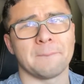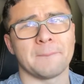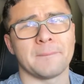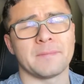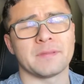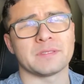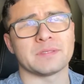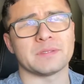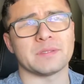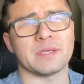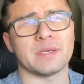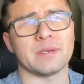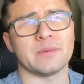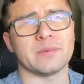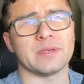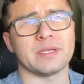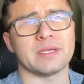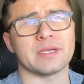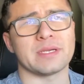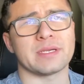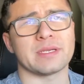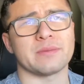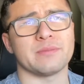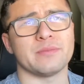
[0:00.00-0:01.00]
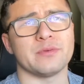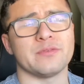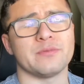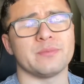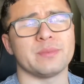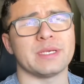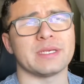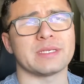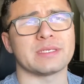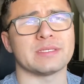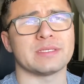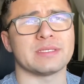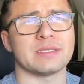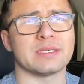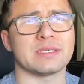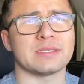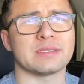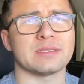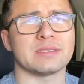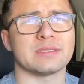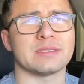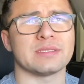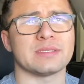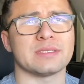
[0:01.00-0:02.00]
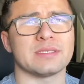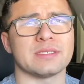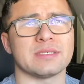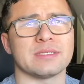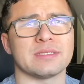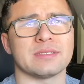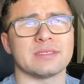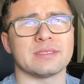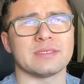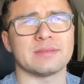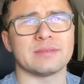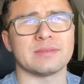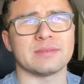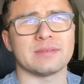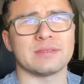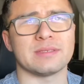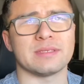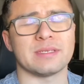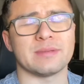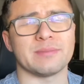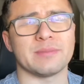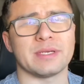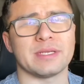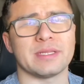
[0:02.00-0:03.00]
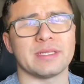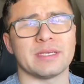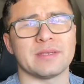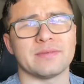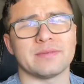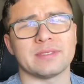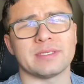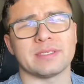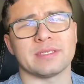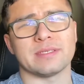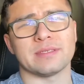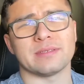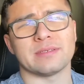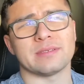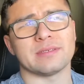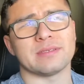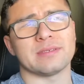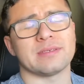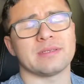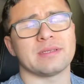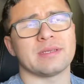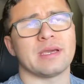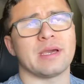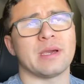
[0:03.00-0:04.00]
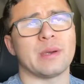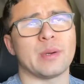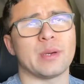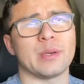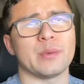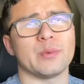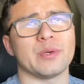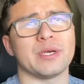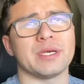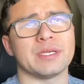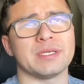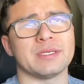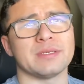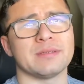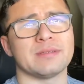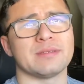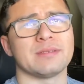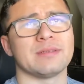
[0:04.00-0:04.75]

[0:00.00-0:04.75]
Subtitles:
so that way I can move back to Texas and get my life together how I want it.